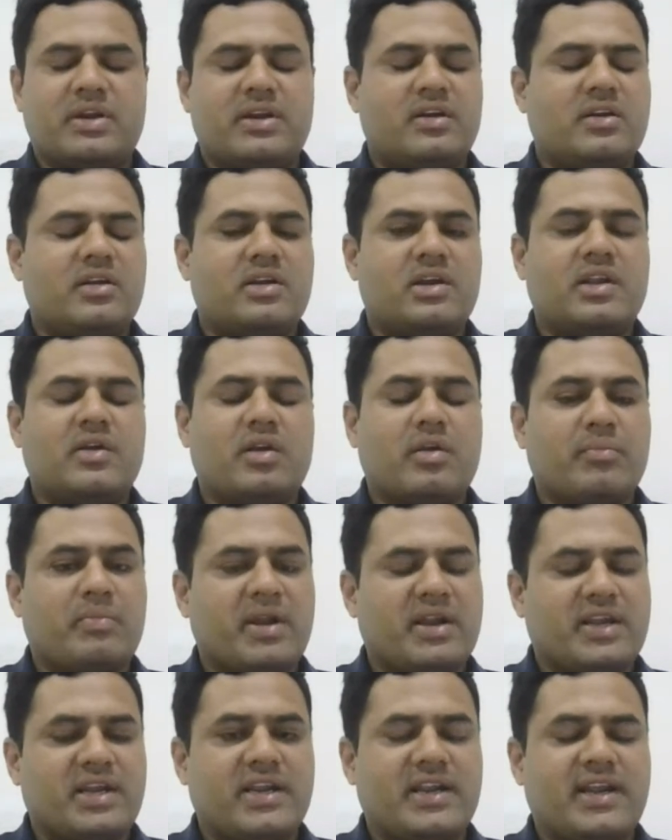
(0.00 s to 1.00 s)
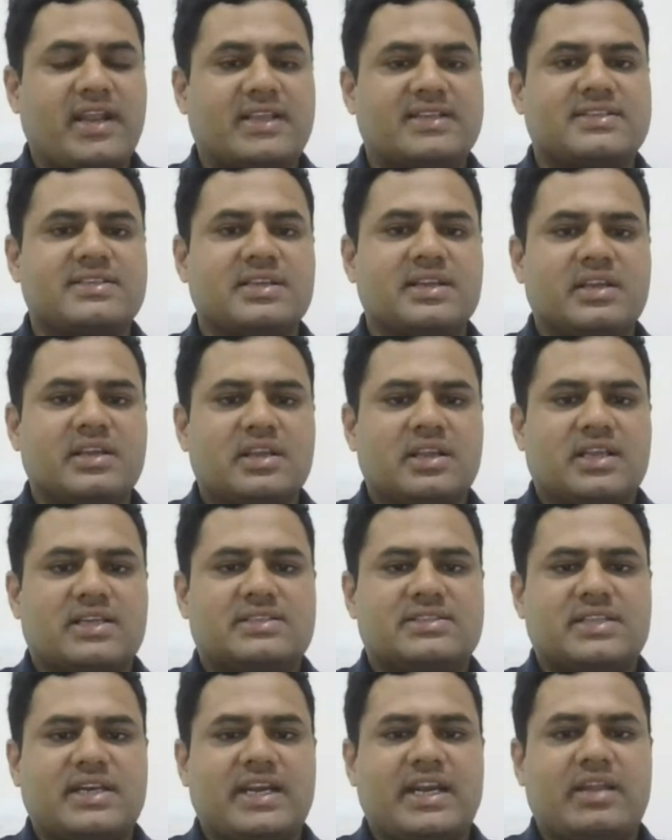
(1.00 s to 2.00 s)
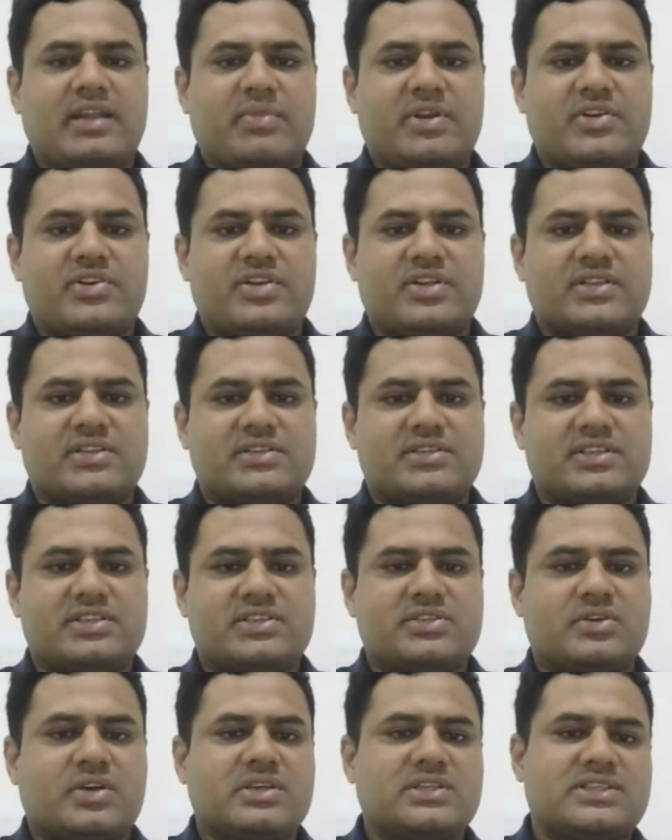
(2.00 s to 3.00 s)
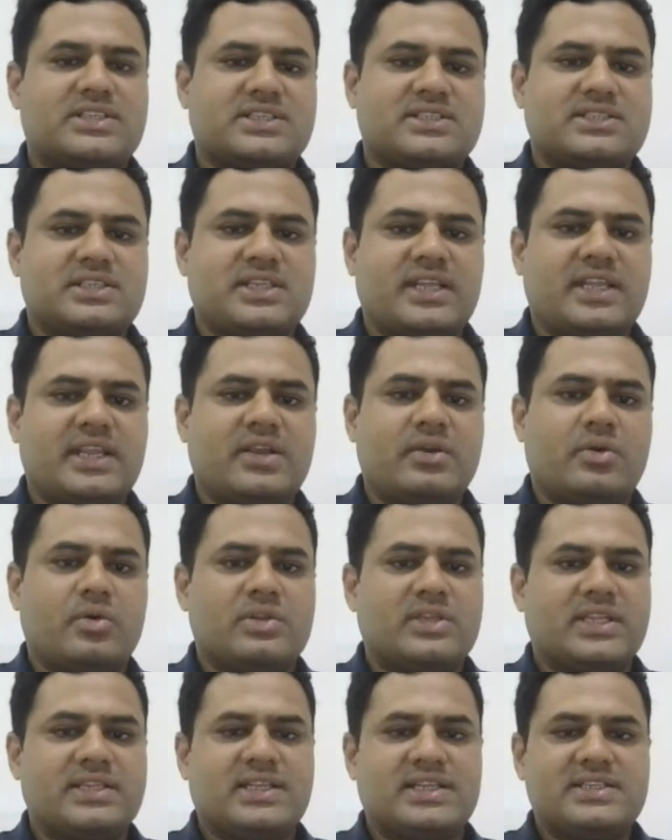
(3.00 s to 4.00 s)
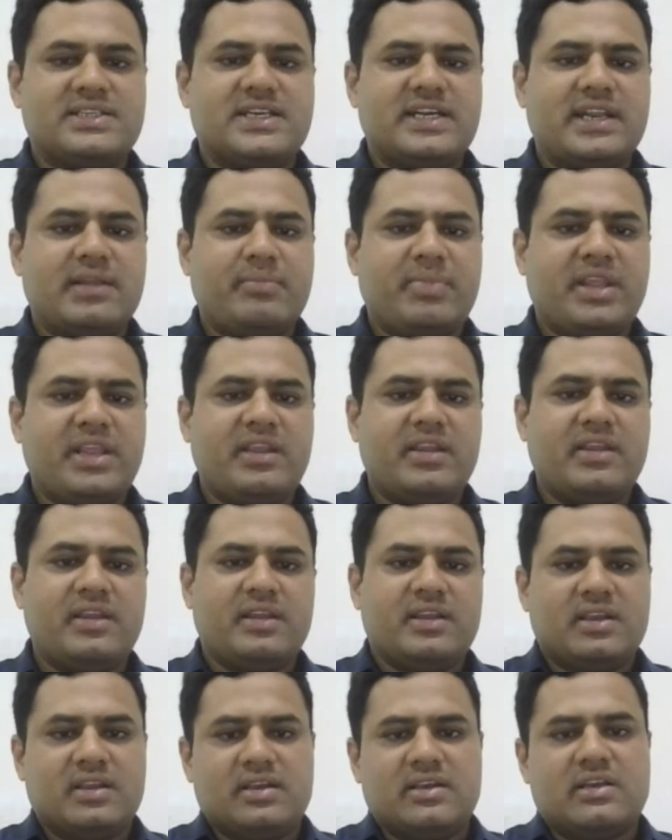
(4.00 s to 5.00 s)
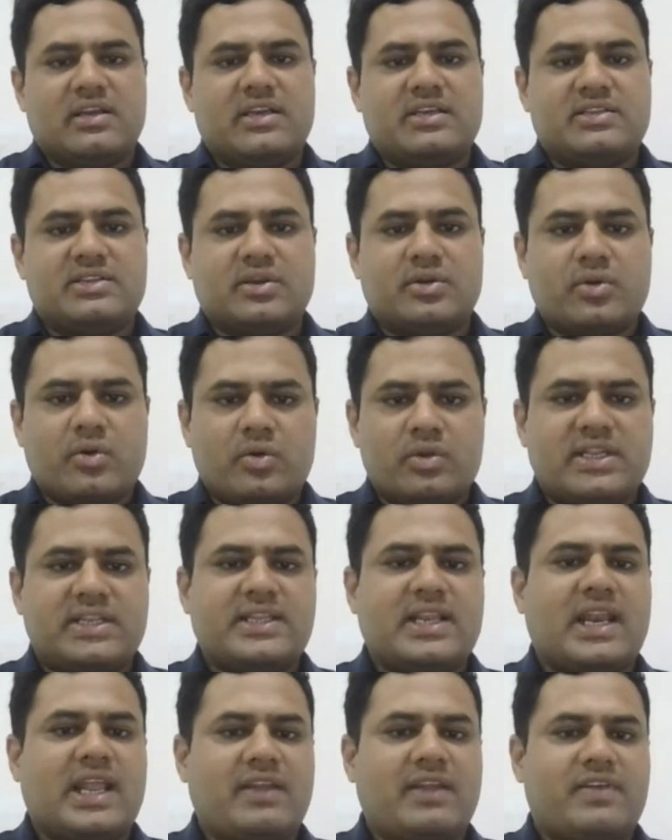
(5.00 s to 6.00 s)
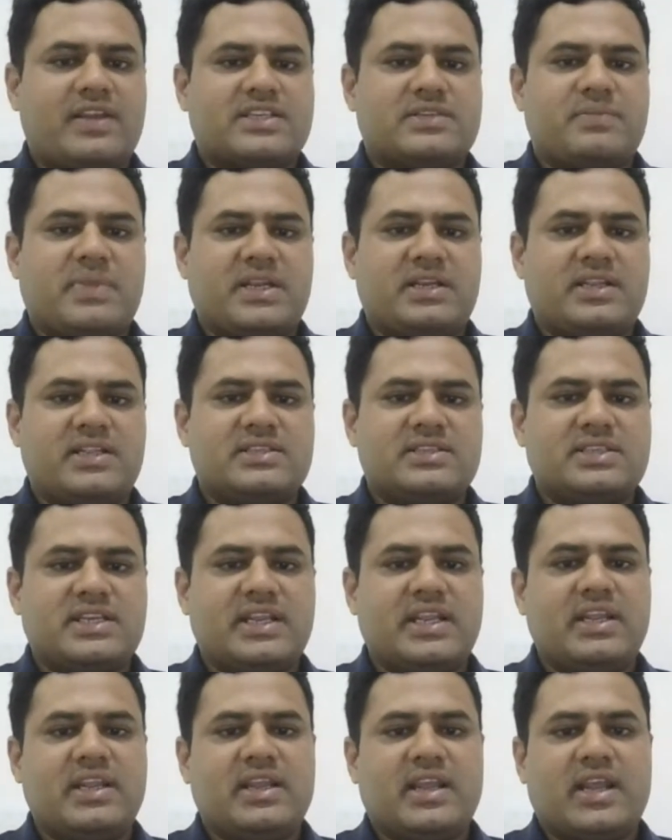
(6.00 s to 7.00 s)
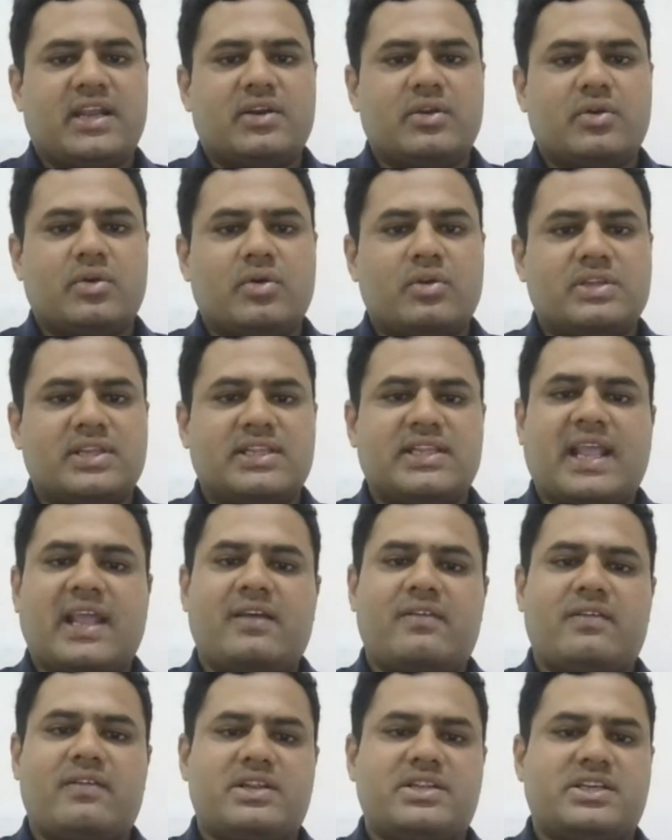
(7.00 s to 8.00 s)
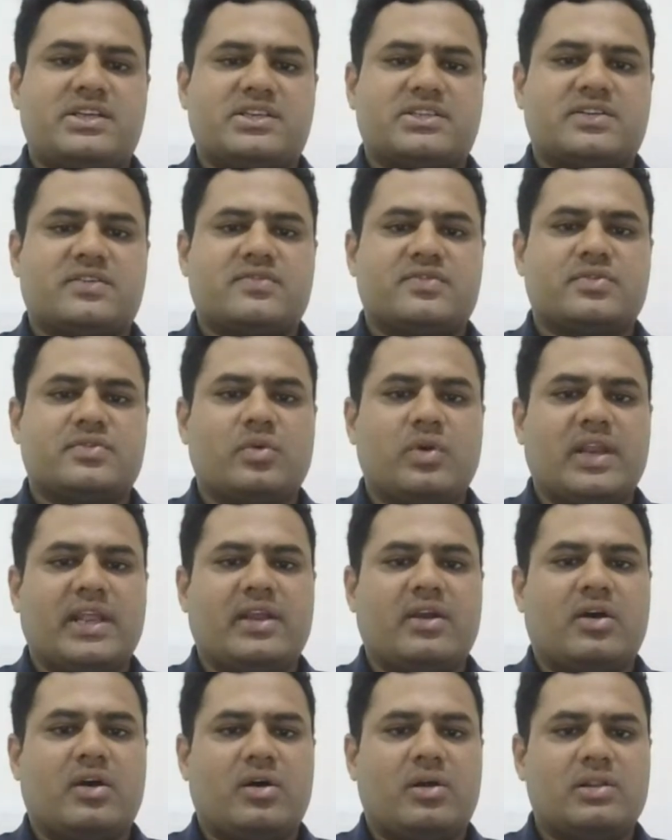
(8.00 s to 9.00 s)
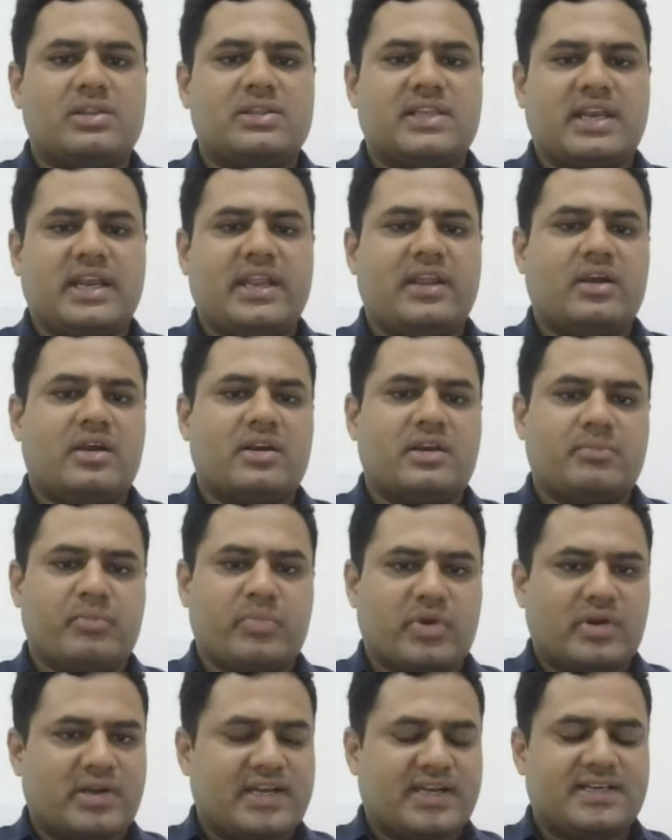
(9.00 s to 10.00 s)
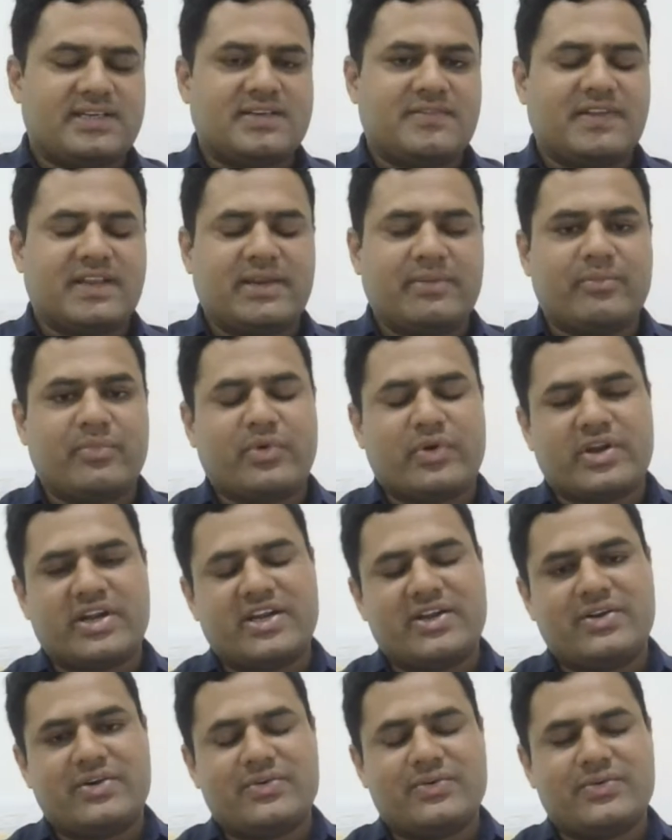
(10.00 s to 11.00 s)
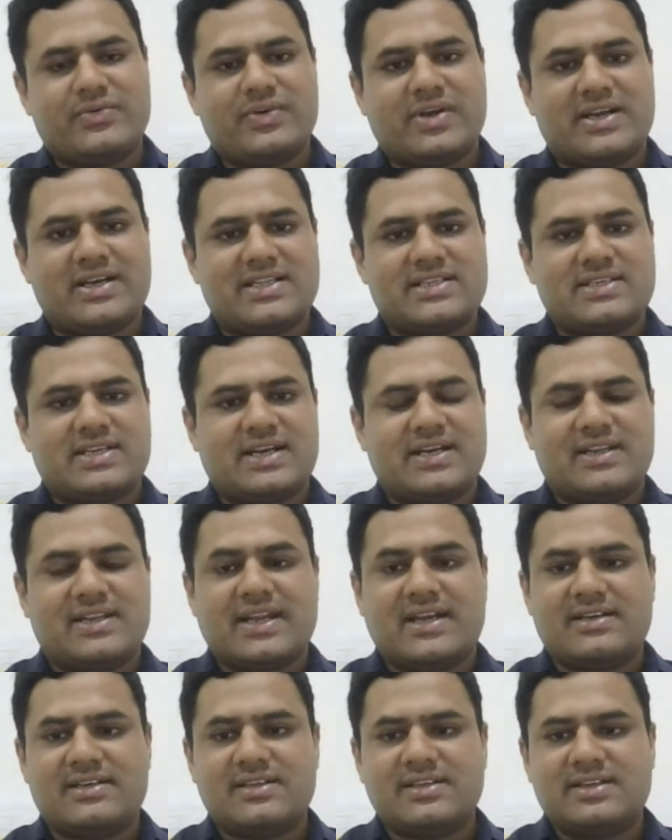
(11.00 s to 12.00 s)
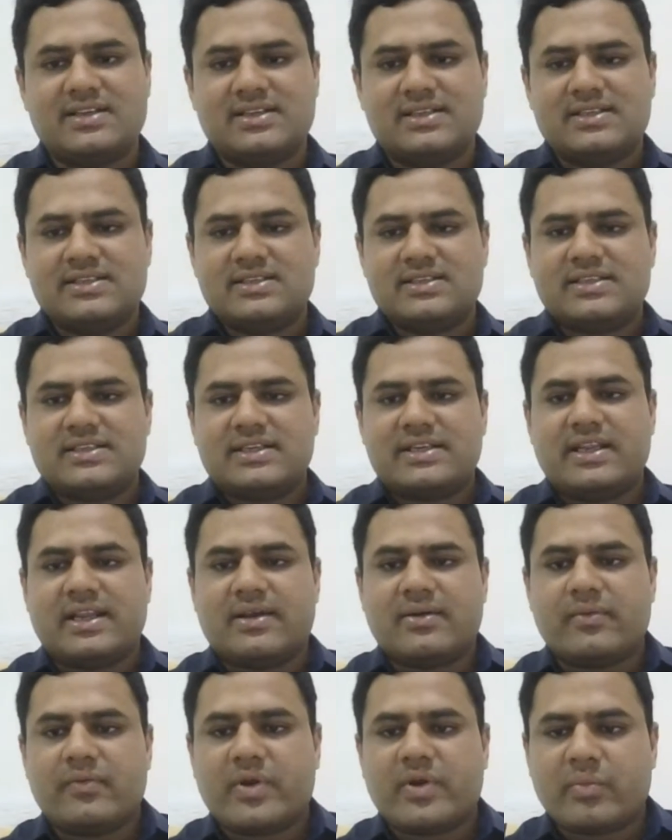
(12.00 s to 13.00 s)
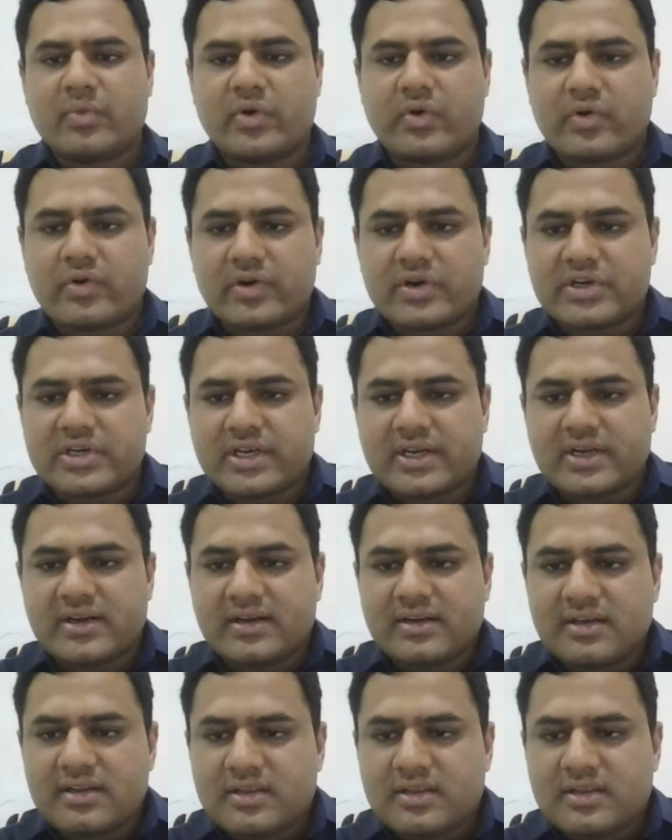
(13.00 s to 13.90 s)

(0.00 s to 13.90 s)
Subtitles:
development index, has three dimensions. It's not just the growth in the GDP, it's the growth in the life expectancy and growth in the average years of schooling. All three are important, very important to understand that. Yeah, one more question,